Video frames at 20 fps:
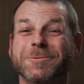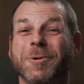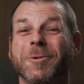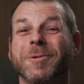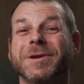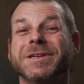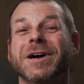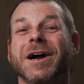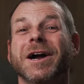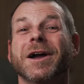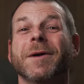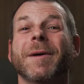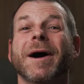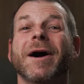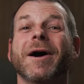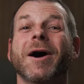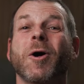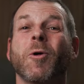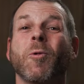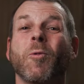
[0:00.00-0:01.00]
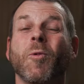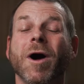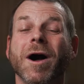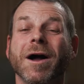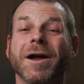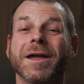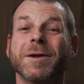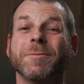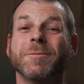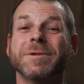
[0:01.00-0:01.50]
where we talk about how
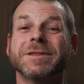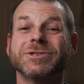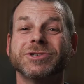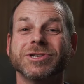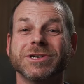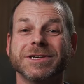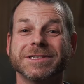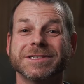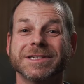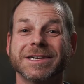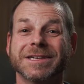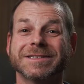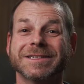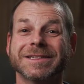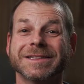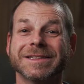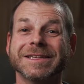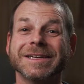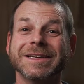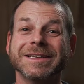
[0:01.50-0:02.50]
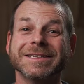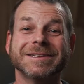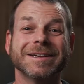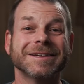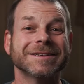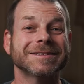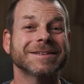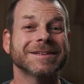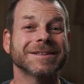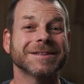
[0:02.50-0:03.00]
walking with Jesus leads
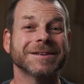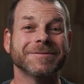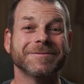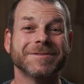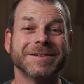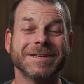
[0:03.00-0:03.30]
us to live